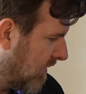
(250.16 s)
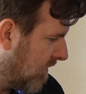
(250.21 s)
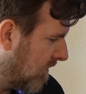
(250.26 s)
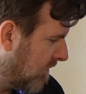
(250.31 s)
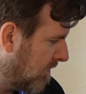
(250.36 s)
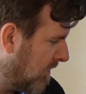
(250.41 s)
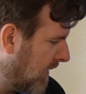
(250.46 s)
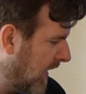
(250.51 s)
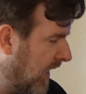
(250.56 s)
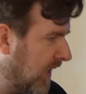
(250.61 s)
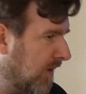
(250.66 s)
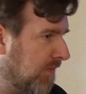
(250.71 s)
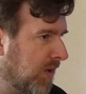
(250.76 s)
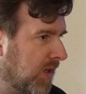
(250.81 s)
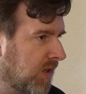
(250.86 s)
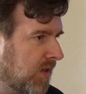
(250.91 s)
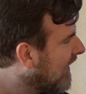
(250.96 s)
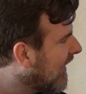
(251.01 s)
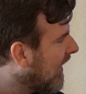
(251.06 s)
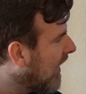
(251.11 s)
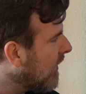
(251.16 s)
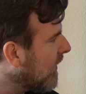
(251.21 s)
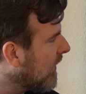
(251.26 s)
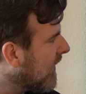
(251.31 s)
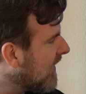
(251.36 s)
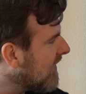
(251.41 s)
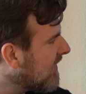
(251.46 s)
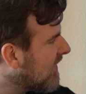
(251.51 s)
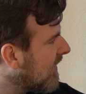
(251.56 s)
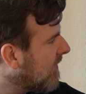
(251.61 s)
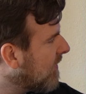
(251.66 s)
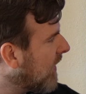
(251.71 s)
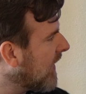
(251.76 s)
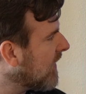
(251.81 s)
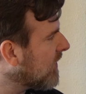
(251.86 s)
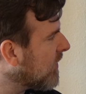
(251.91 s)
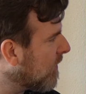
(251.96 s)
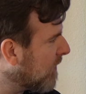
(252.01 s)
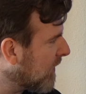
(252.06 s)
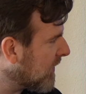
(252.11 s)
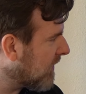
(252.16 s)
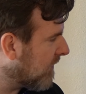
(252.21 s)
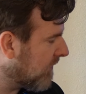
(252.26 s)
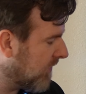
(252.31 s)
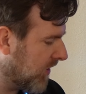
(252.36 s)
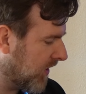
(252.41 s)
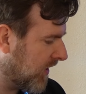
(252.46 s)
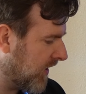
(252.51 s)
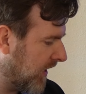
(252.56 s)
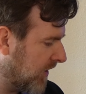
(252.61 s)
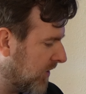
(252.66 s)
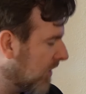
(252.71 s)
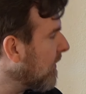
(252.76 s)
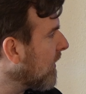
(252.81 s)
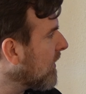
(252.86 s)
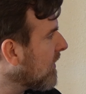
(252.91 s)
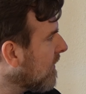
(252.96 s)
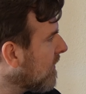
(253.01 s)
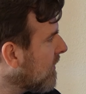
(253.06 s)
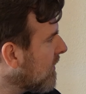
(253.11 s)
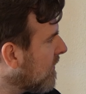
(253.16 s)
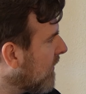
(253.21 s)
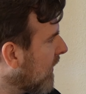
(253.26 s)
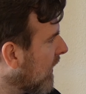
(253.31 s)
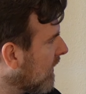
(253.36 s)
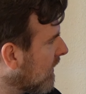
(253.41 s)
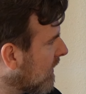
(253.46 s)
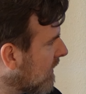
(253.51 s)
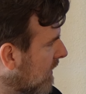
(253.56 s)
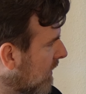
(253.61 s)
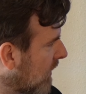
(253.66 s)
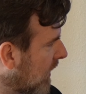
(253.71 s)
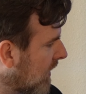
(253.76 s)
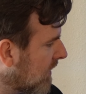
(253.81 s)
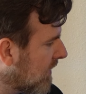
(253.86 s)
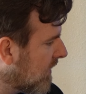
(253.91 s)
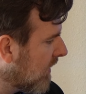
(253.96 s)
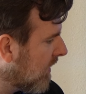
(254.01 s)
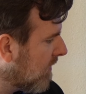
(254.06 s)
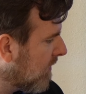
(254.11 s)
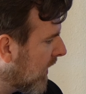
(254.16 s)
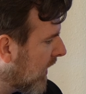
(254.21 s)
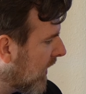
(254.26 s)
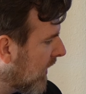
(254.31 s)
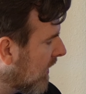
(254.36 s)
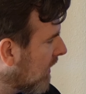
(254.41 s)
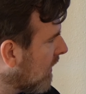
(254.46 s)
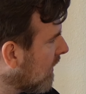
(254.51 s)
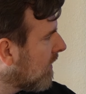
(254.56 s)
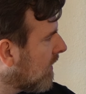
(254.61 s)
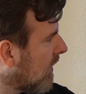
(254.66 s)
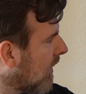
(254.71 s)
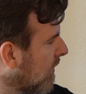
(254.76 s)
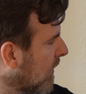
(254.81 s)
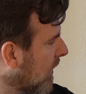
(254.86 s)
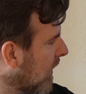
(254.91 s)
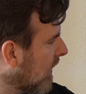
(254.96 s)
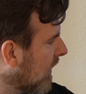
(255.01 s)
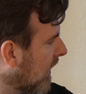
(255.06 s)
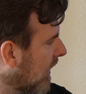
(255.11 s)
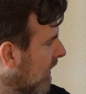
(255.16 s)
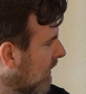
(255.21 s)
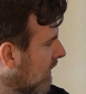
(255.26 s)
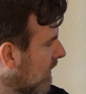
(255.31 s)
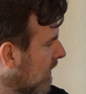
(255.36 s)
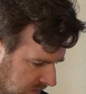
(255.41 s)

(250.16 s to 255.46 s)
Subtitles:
Maybe. Oh, you can see my. So the connection must have just failed because you can see my terminal now.